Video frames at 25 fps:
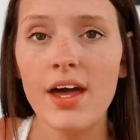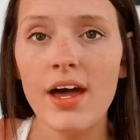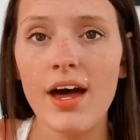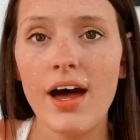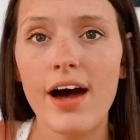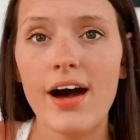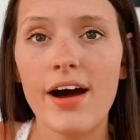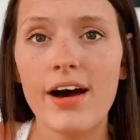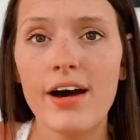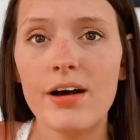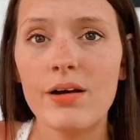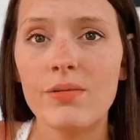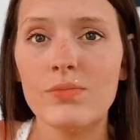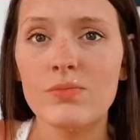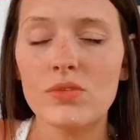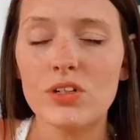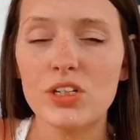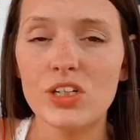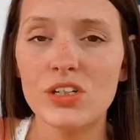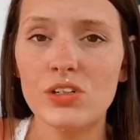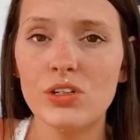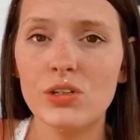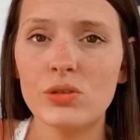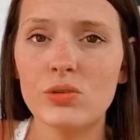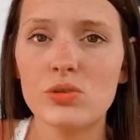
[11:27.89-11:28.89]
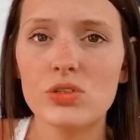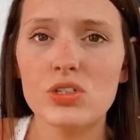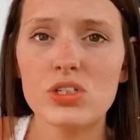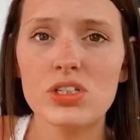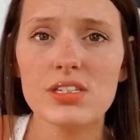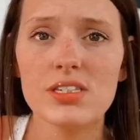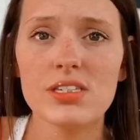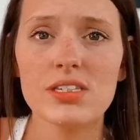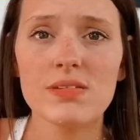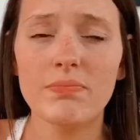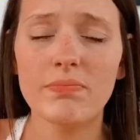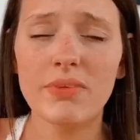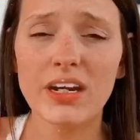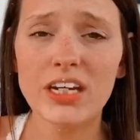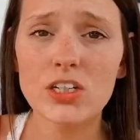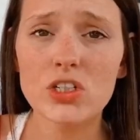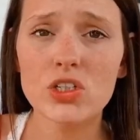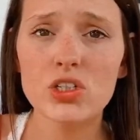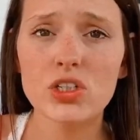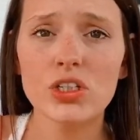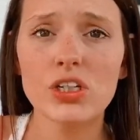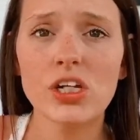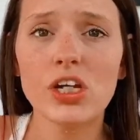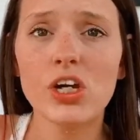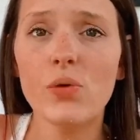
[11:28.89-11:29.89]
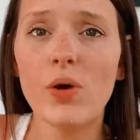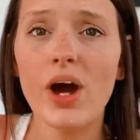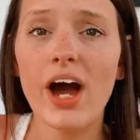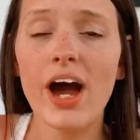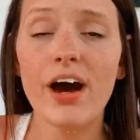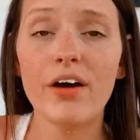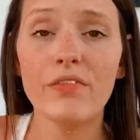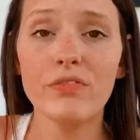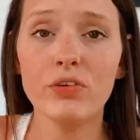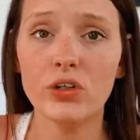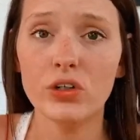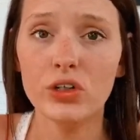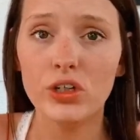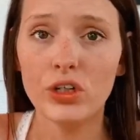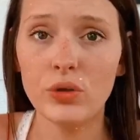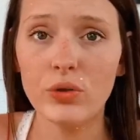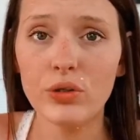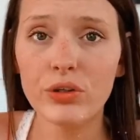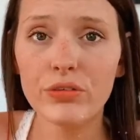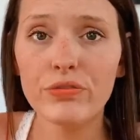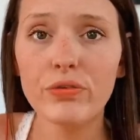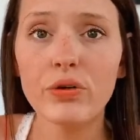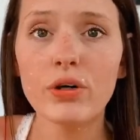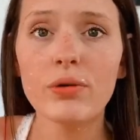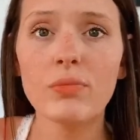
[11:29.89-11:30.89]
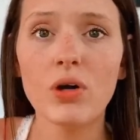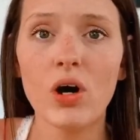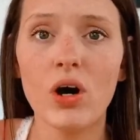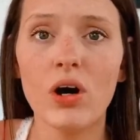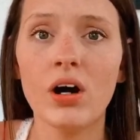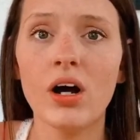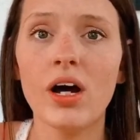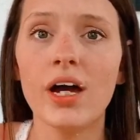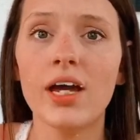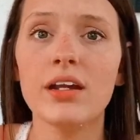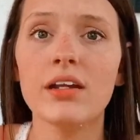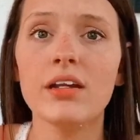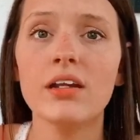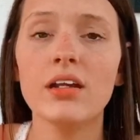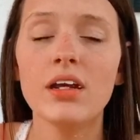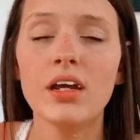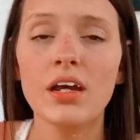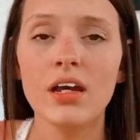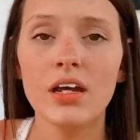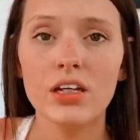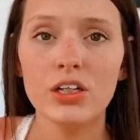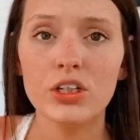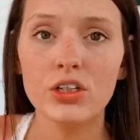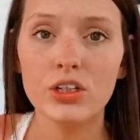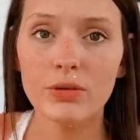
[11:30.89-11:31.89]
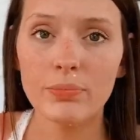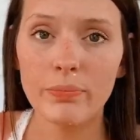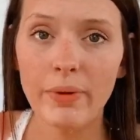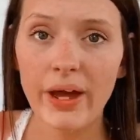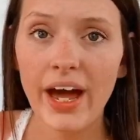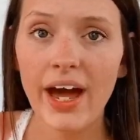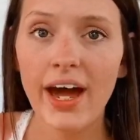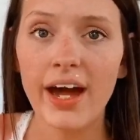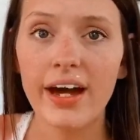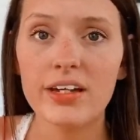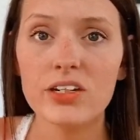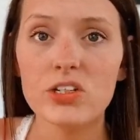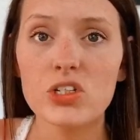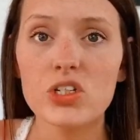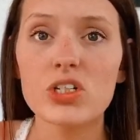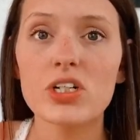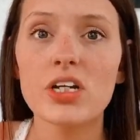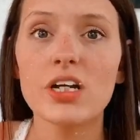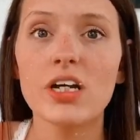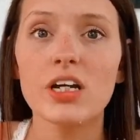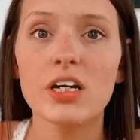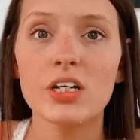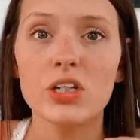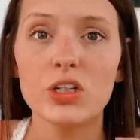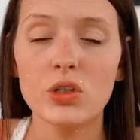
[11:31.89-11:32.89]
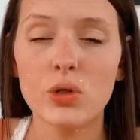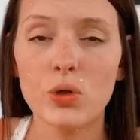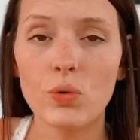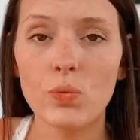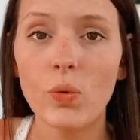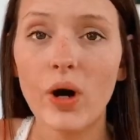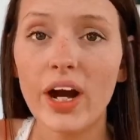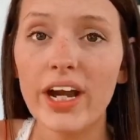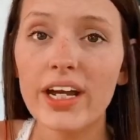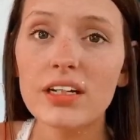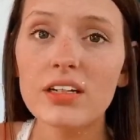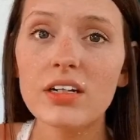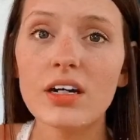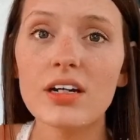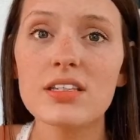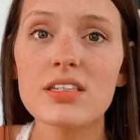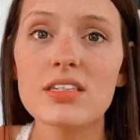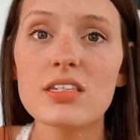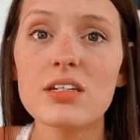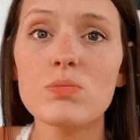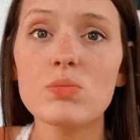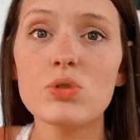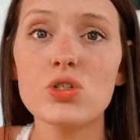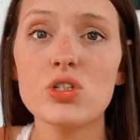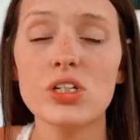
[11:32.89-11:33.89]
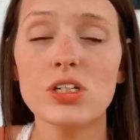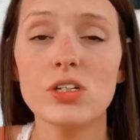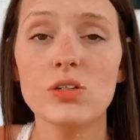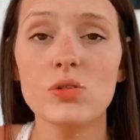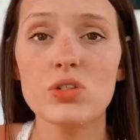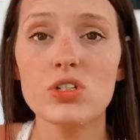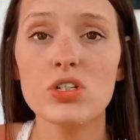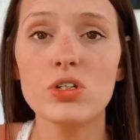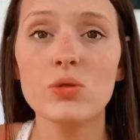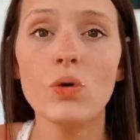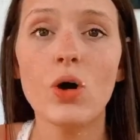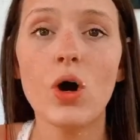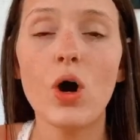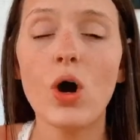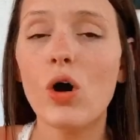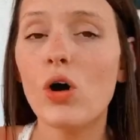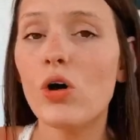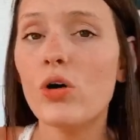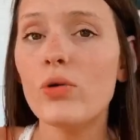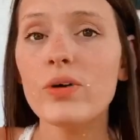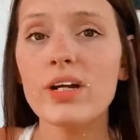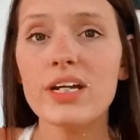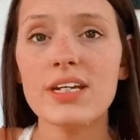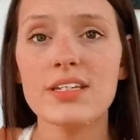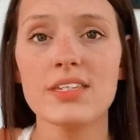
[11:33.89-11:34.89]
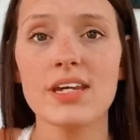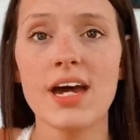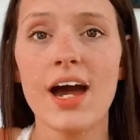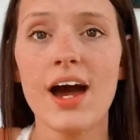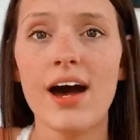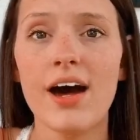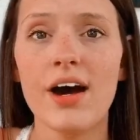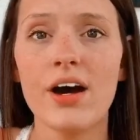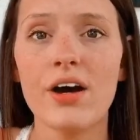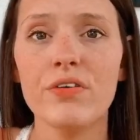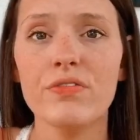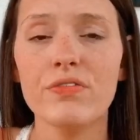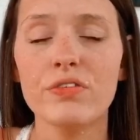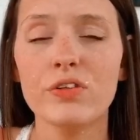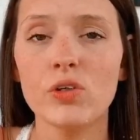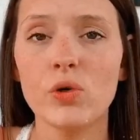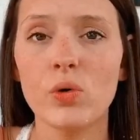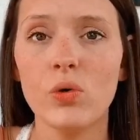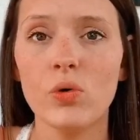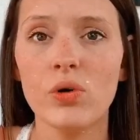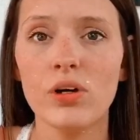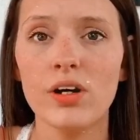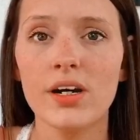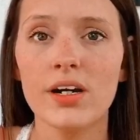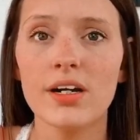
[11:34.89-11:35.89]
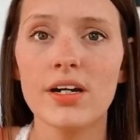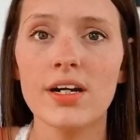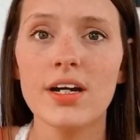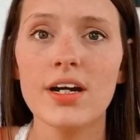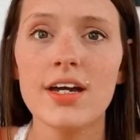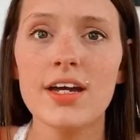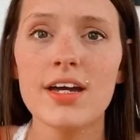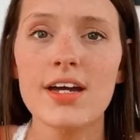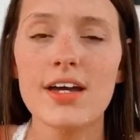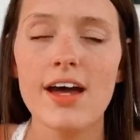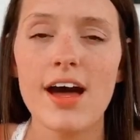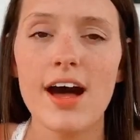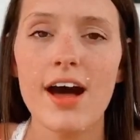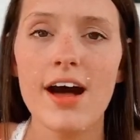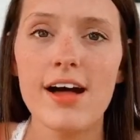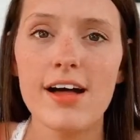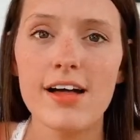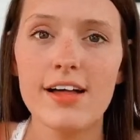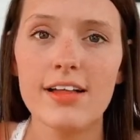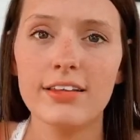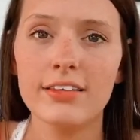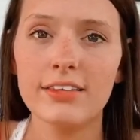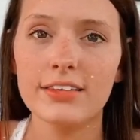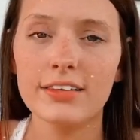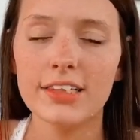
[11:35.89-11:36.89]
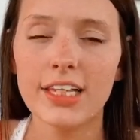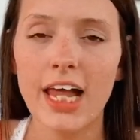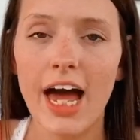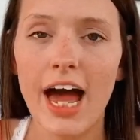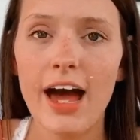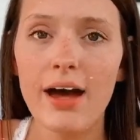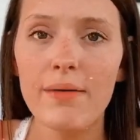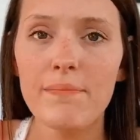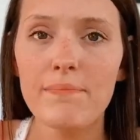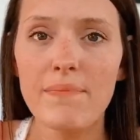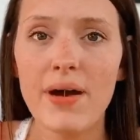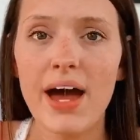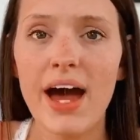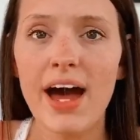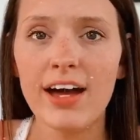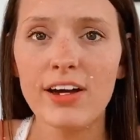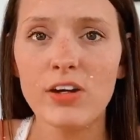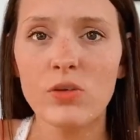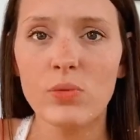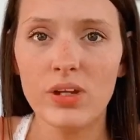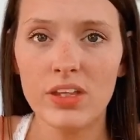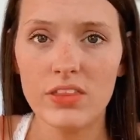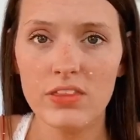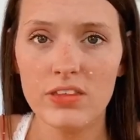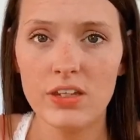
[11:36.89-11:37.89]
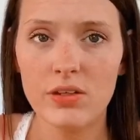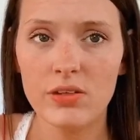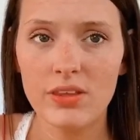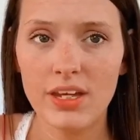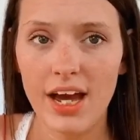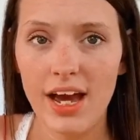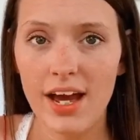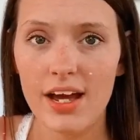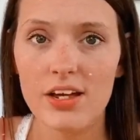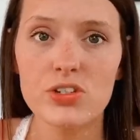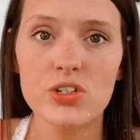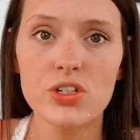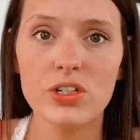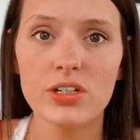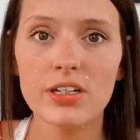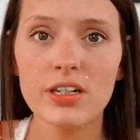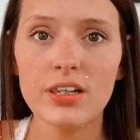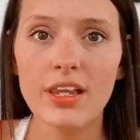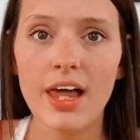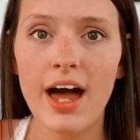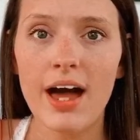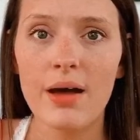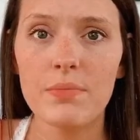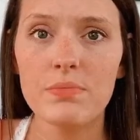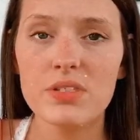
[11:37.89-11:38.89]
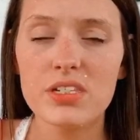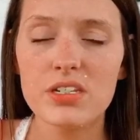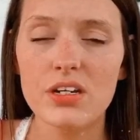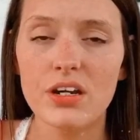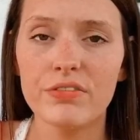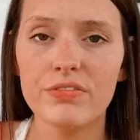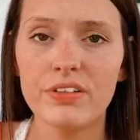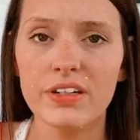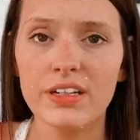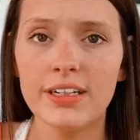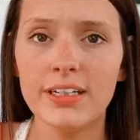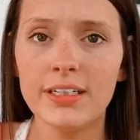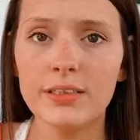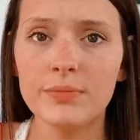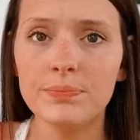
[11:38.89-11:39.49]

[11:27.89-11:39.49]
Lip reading: Just make sure you have your uniform on, your badge, your white non-slip shoes. You always have your lab bag with you that has your lab stuff in it.